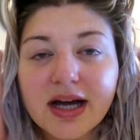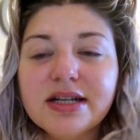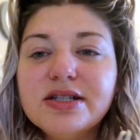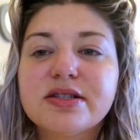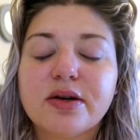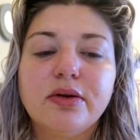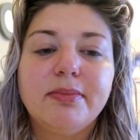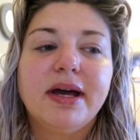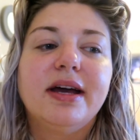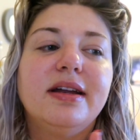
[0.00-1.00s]
I just go
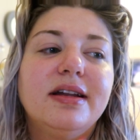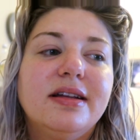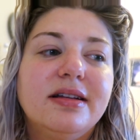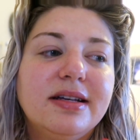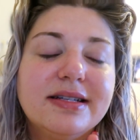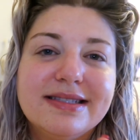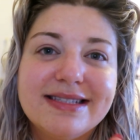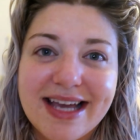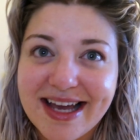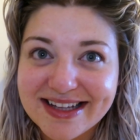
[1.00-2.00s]
to bed
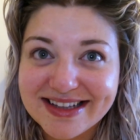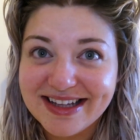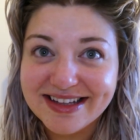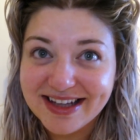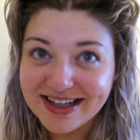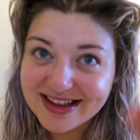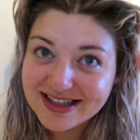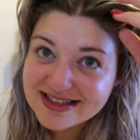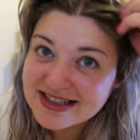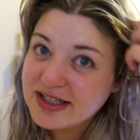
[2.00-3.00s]
exactly like
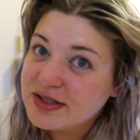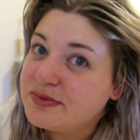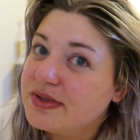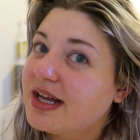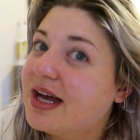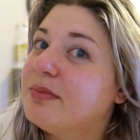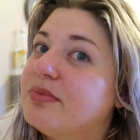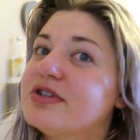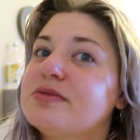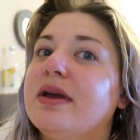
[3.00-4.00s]
this. I do
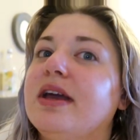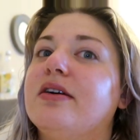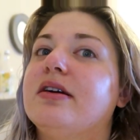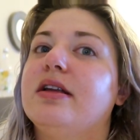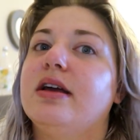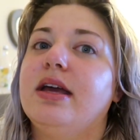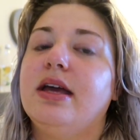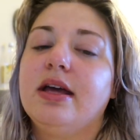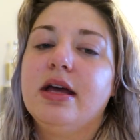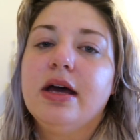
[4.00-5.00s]
not brush my hair at
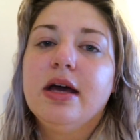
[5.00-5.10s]
night.